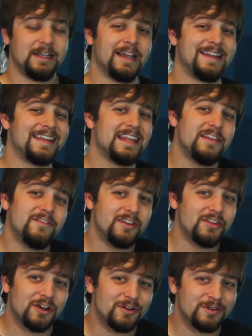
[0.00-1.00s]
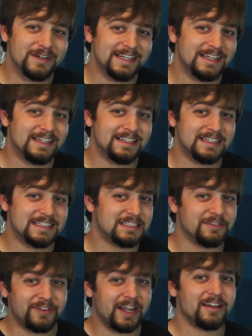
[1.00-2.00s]
and even though it's
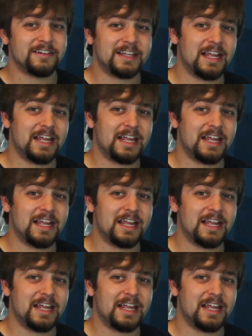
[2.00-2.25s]
a fire